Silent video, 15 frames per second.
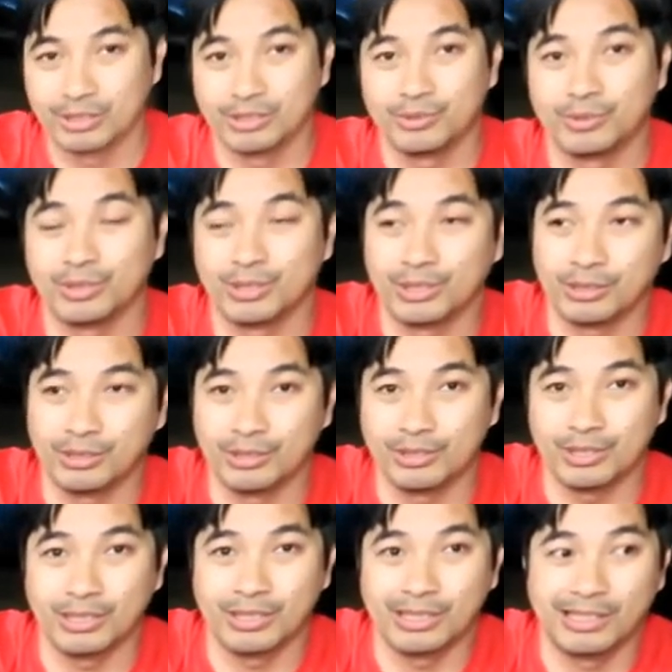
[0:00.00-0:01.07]
it's ridiculous.
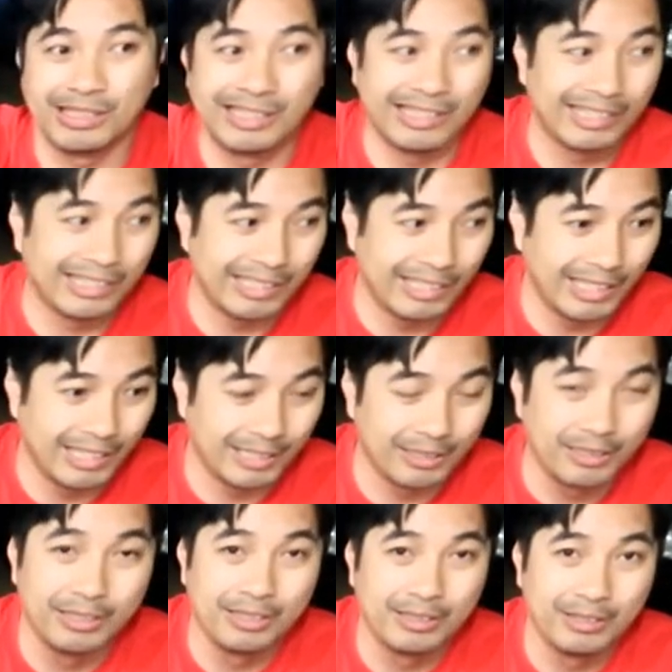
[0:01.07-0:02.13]
And, and then like, I,
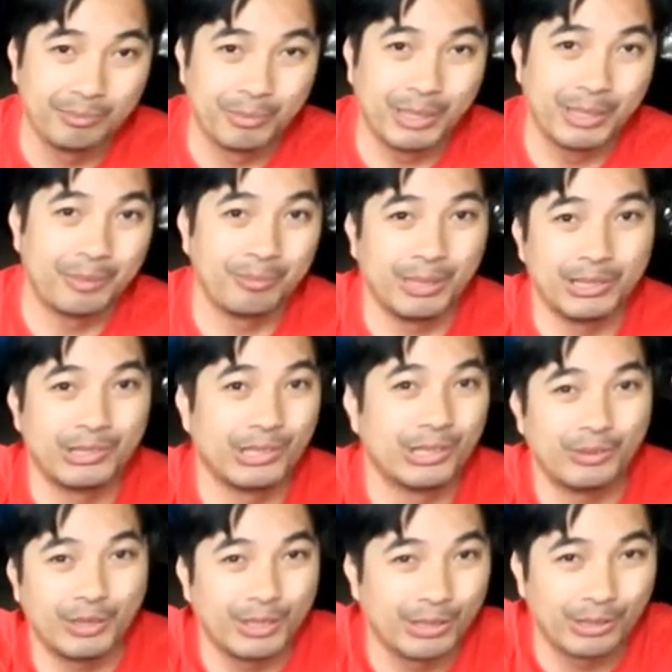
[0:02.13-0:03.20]
my, my
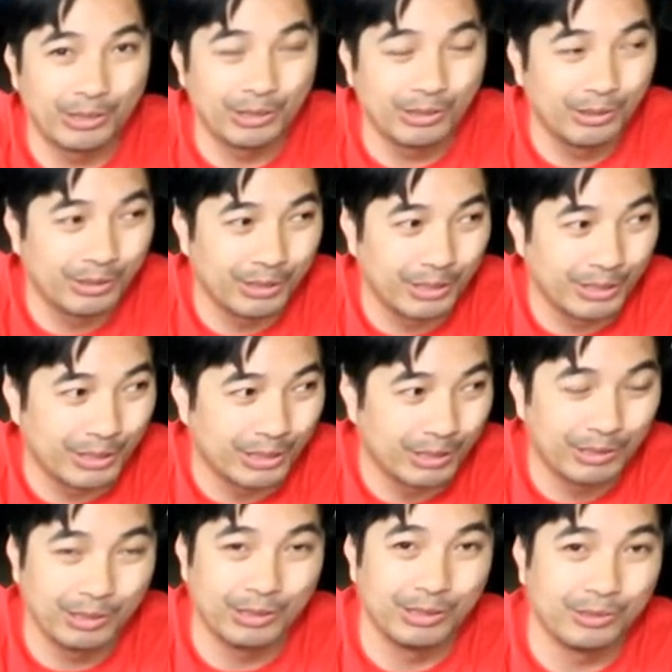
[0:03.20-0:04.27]
generator can
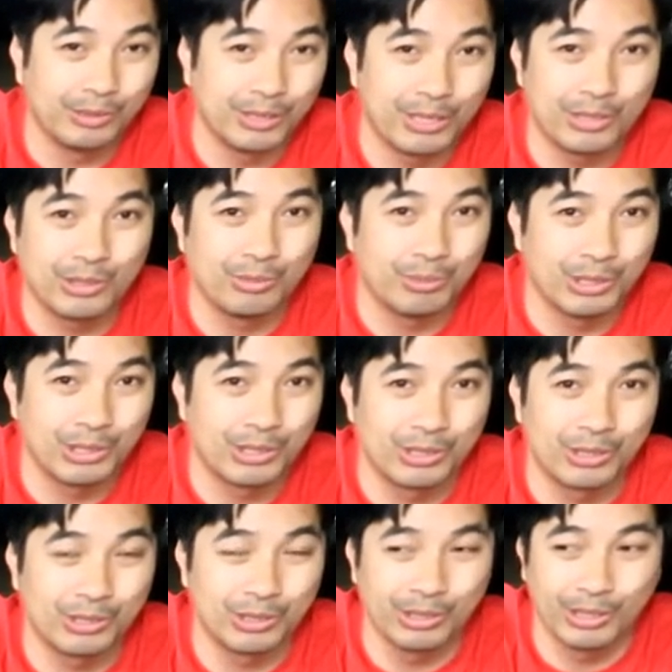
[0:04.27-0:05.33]
only, you know, take so
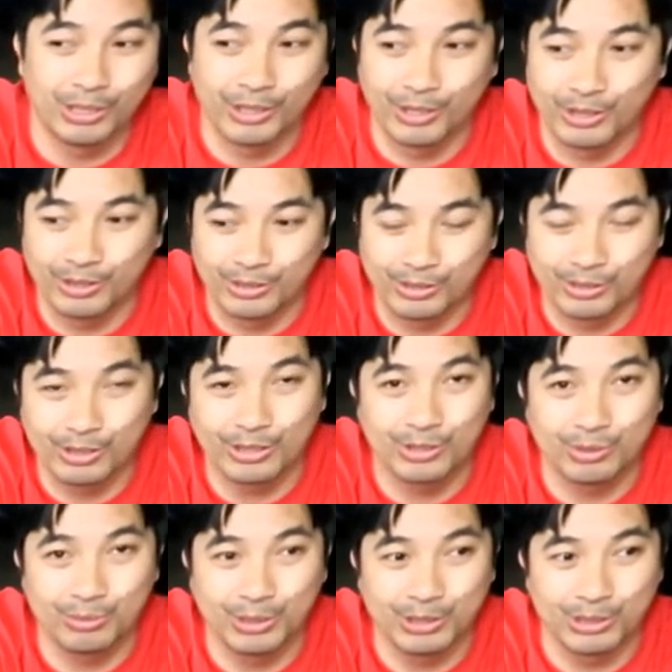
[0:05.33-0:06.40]
much, uh, take
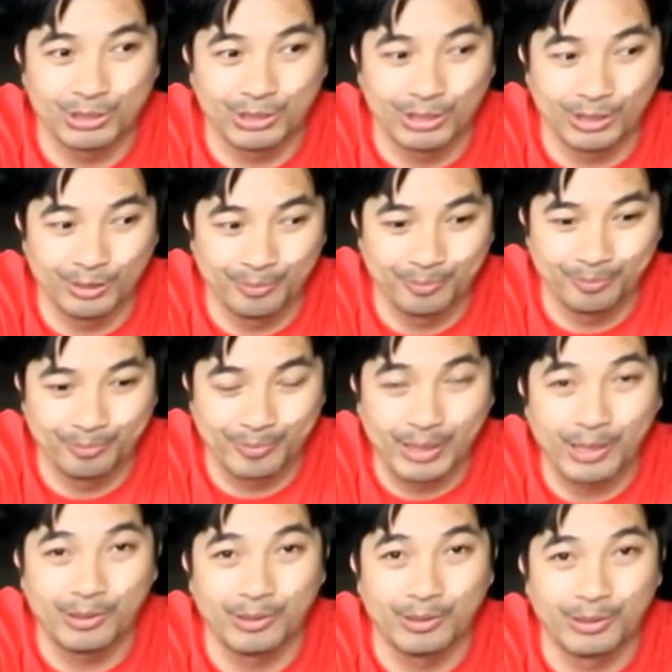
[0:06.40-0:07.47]
so much um,
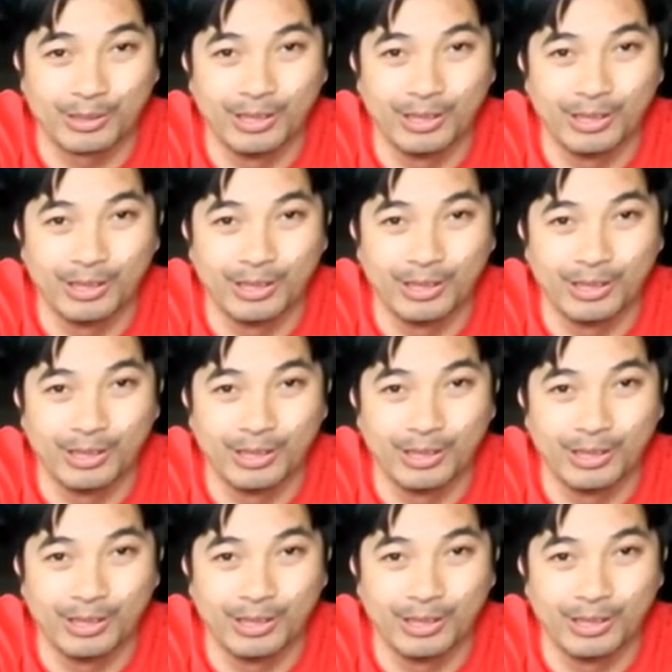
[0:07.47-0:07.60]
power, you